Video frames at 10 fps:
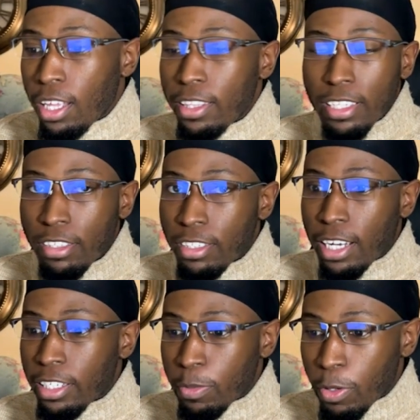This
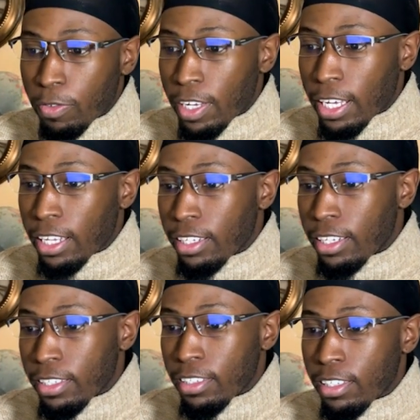design is perfect, and
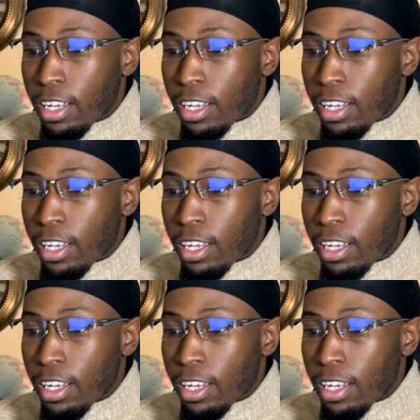this